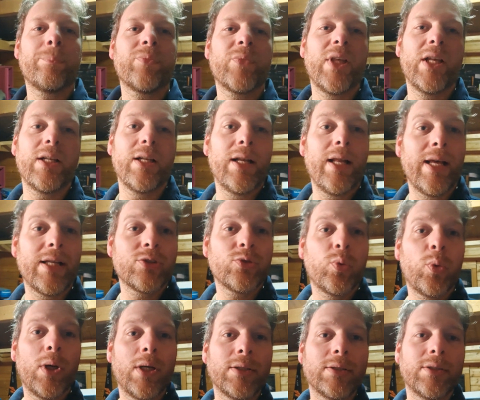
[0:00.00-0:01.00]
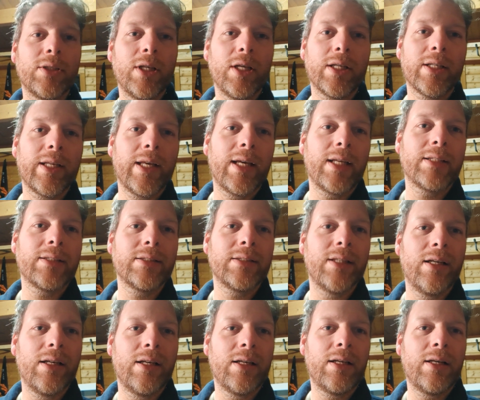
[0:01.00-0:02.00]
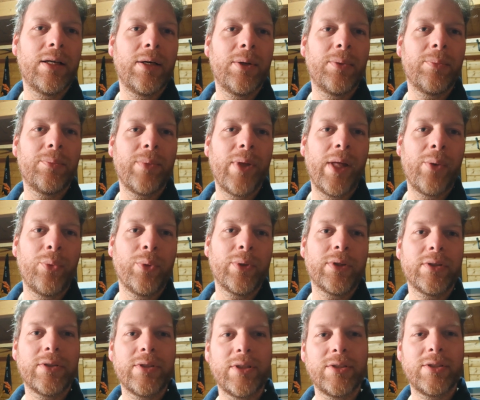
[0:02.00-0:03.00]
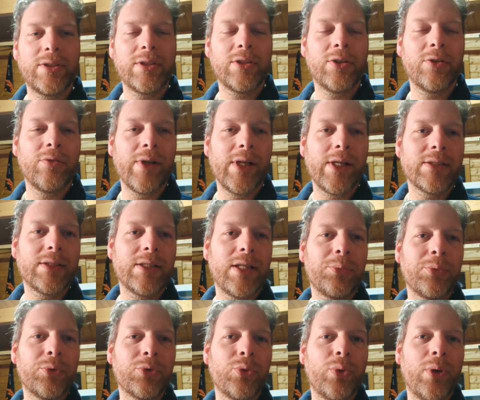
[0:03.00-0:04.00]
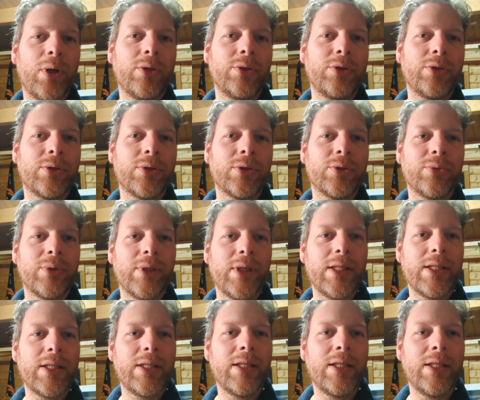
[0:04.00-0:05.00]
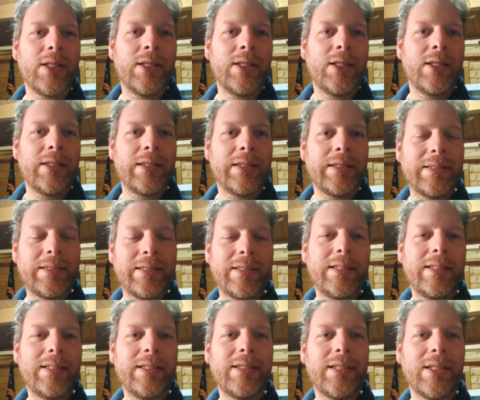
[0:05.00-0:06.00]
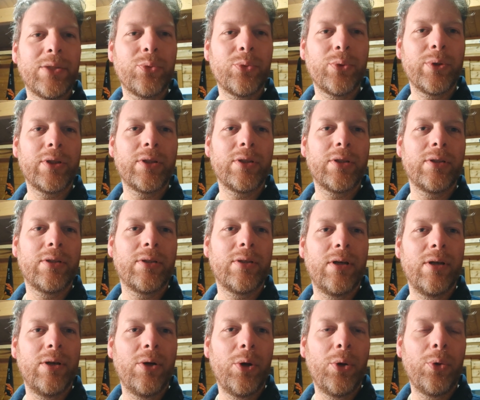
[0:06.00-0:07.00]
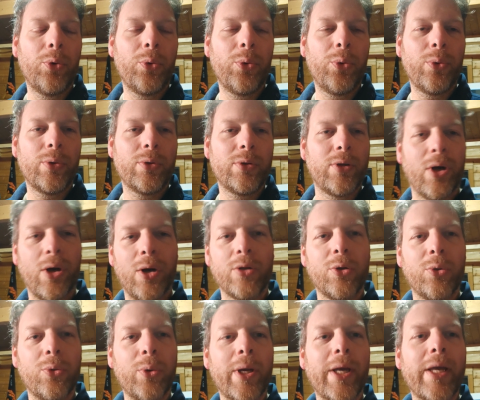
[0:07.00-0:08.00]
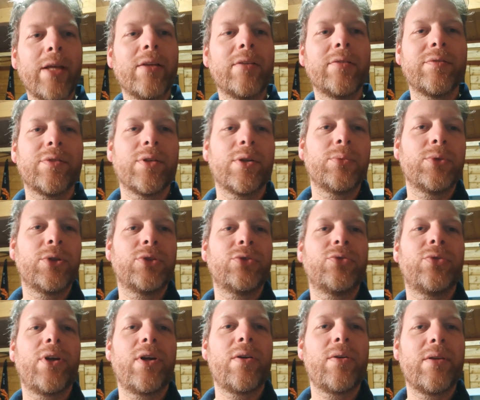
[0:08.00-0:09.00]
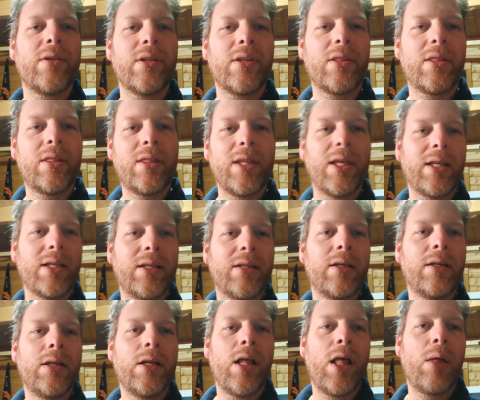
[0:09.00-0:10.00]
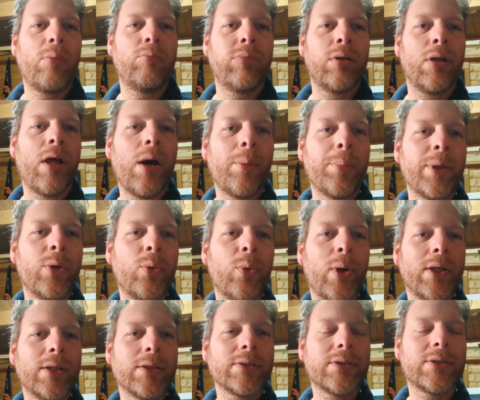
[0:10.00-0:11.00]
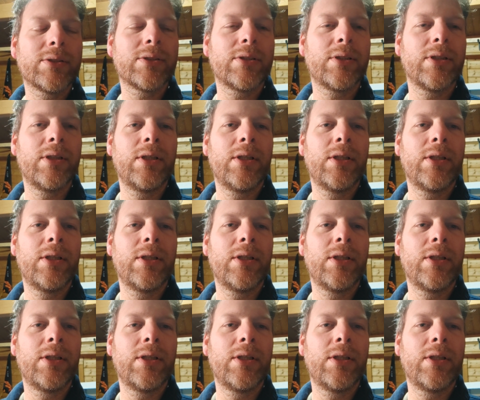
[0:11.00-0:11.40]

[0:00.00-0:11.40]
Yeah, the last one again, and with the testing of last time as well, you could really see that we're gone away from those very thick blobby welds.